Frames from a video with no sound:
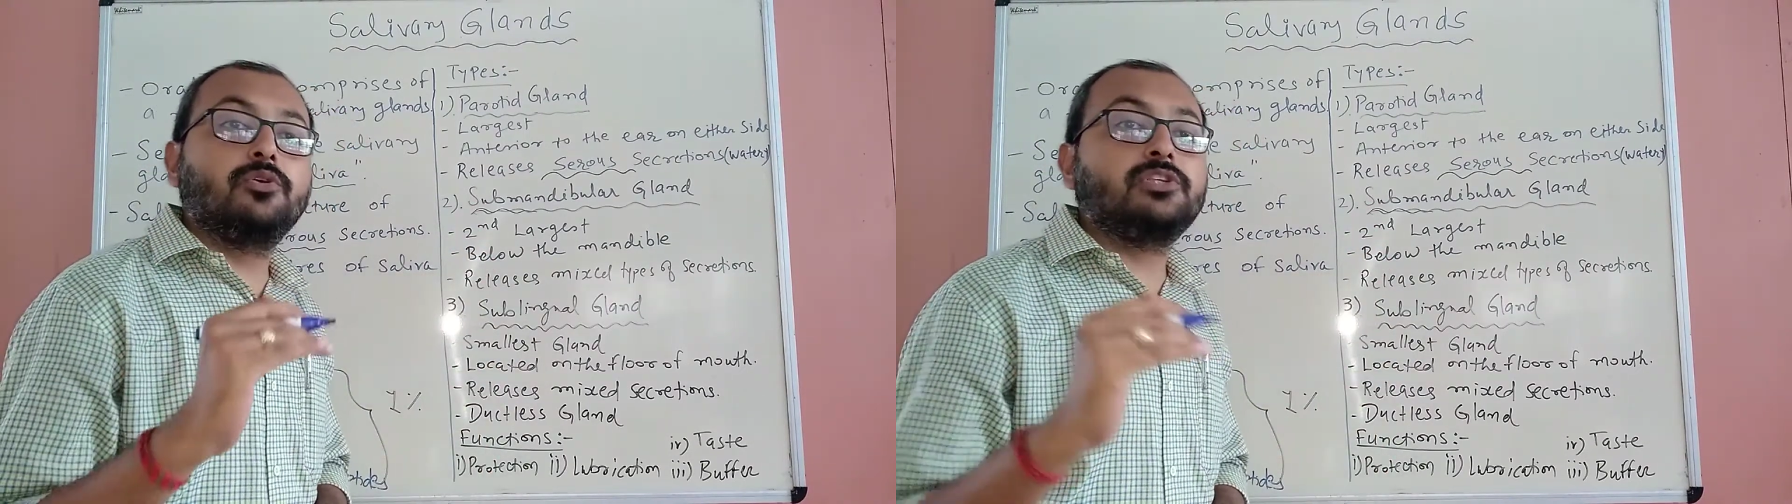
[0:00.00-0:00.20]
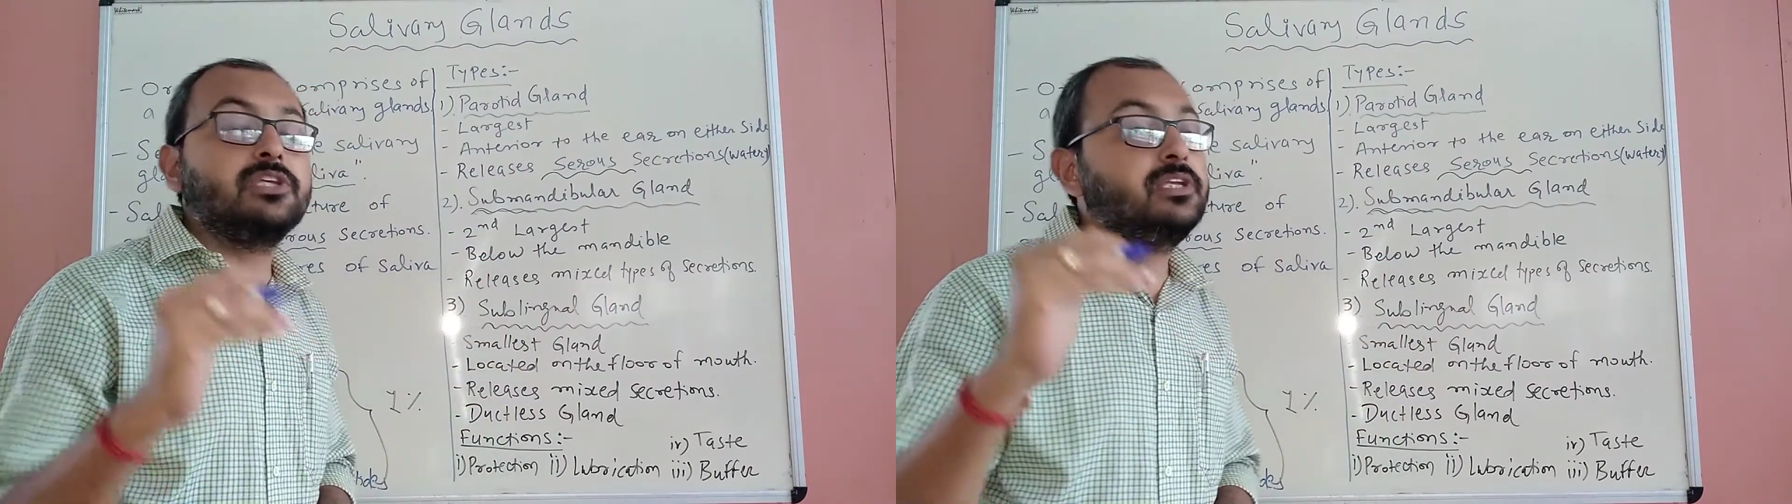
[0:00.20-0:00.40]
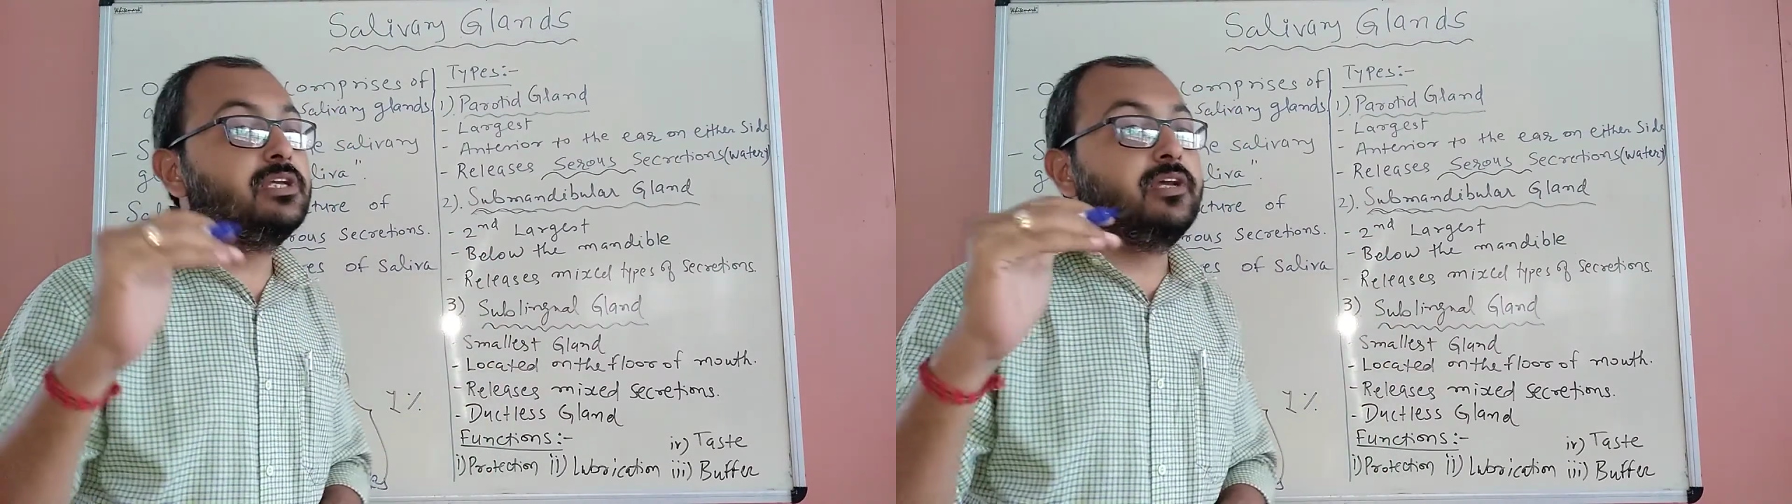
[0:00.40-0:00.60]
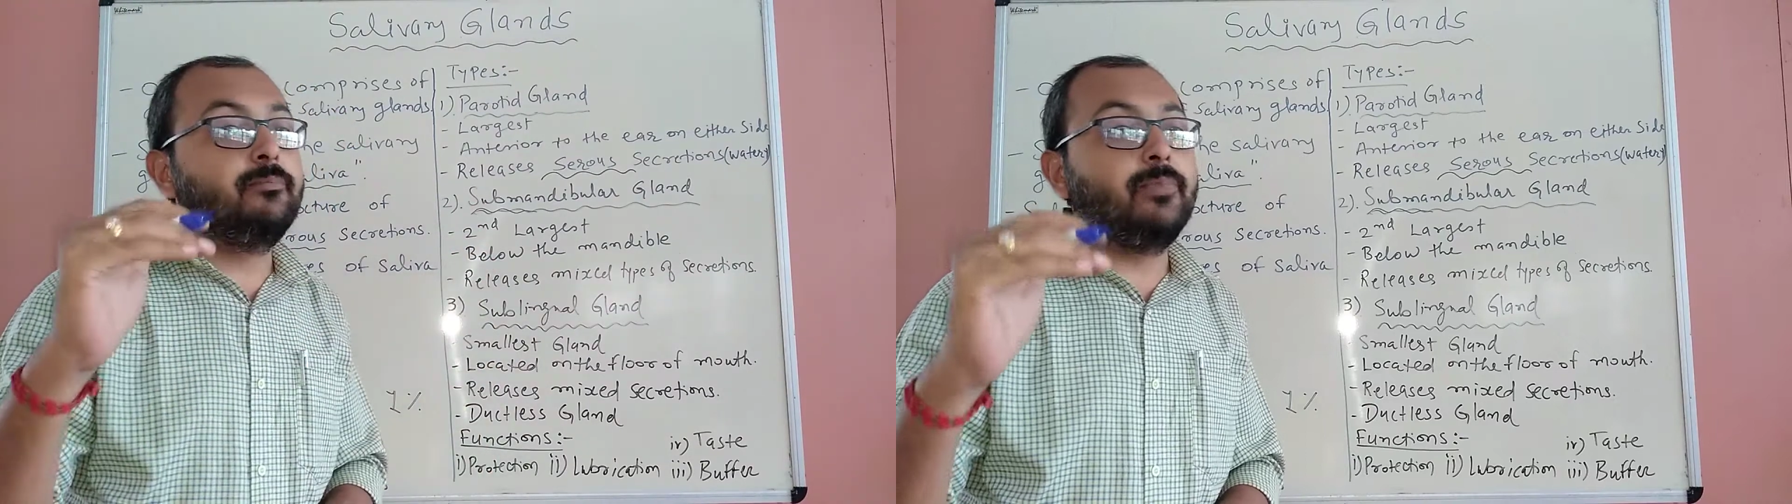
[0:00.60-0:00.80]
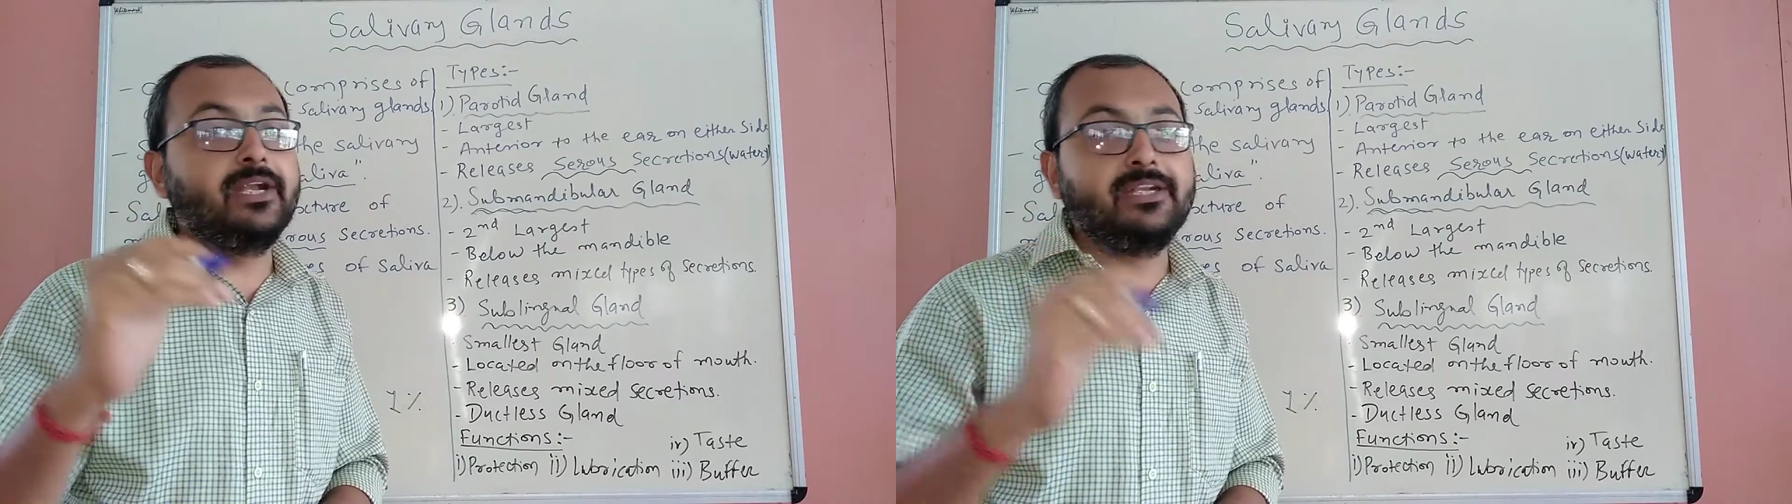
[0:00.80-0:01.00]
the
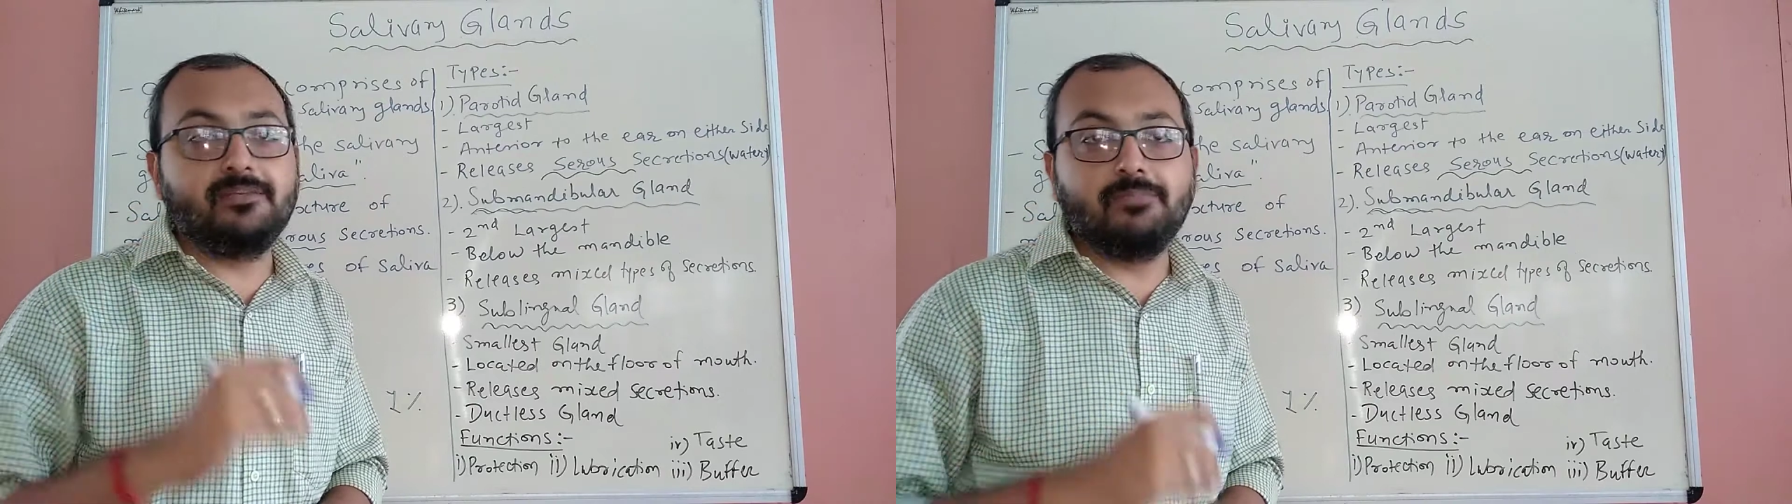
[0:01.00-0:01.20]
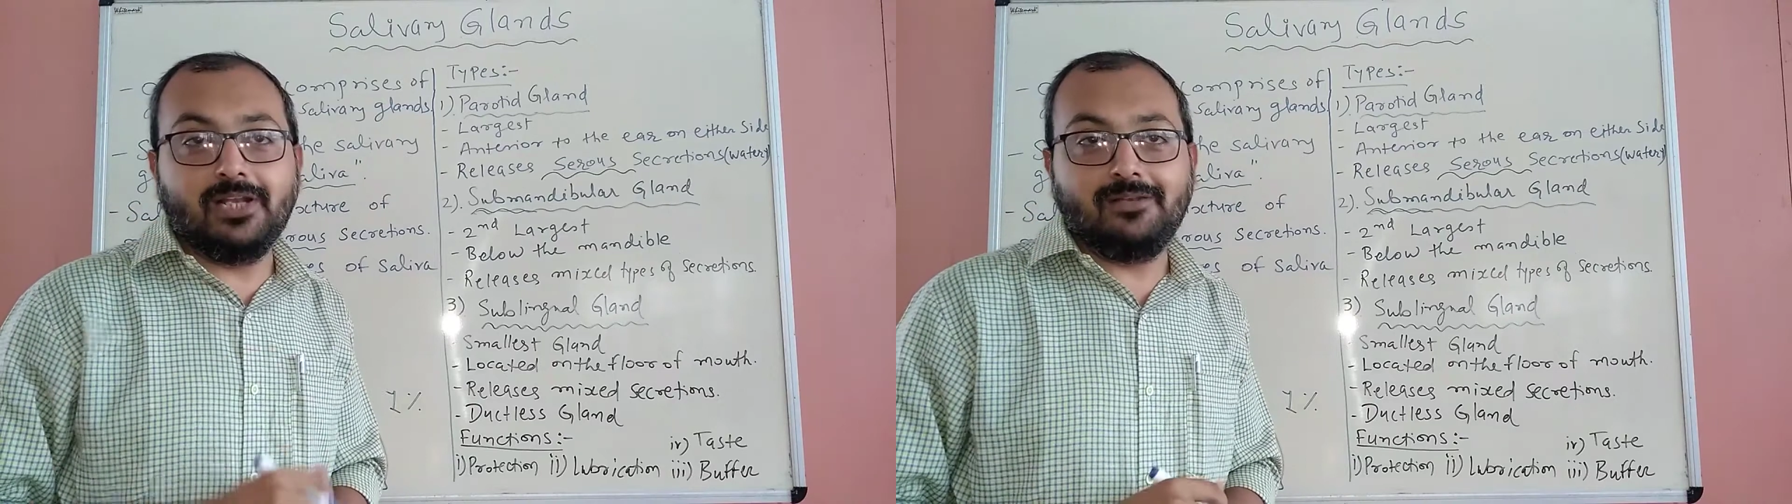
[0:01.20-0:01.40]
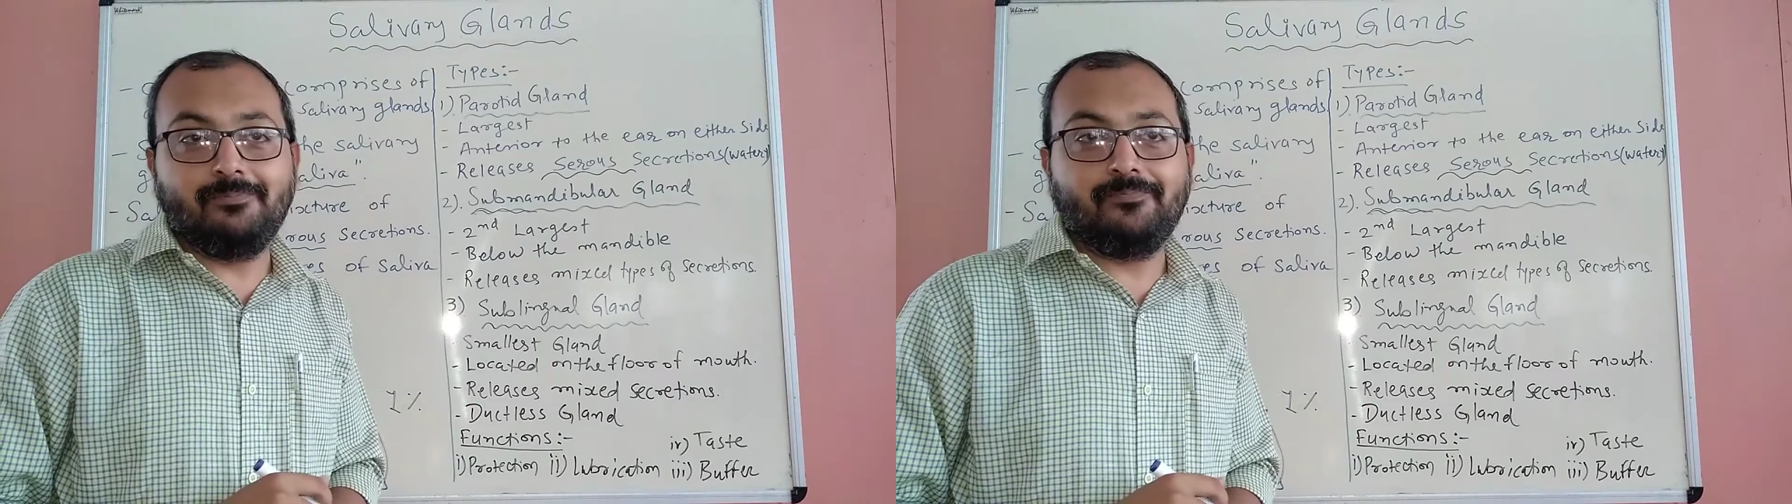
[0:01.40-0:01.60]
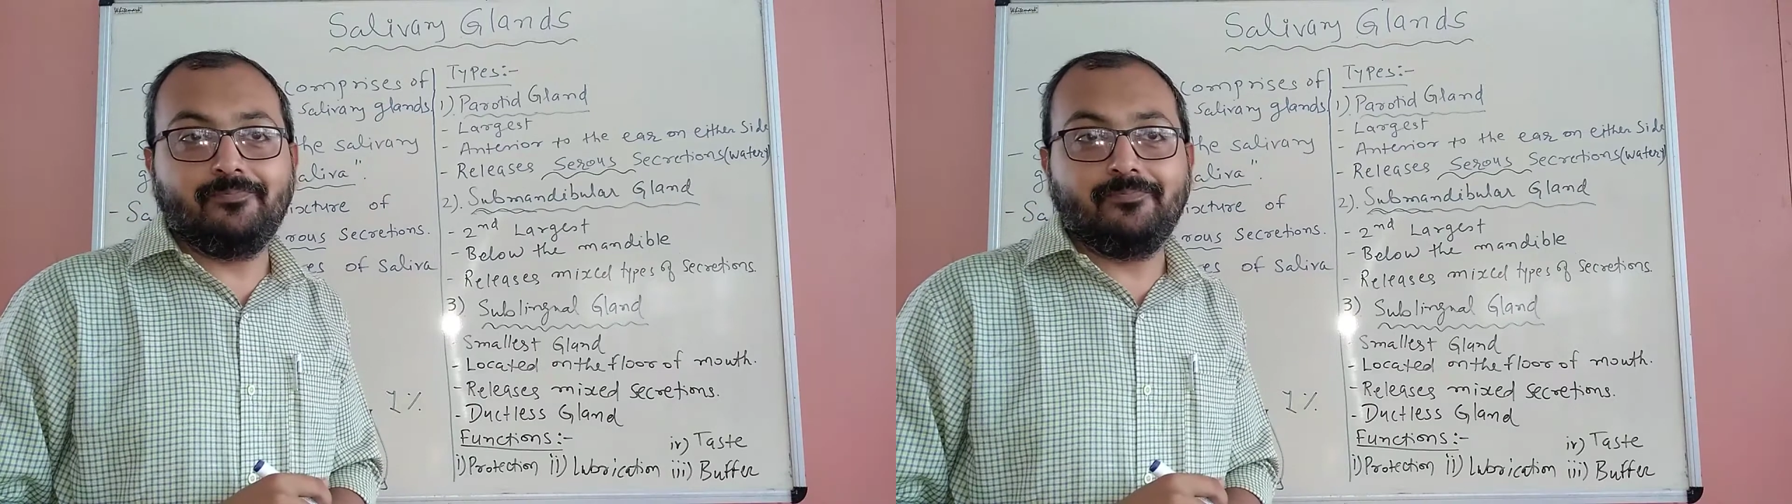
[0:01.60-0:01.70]
mandible.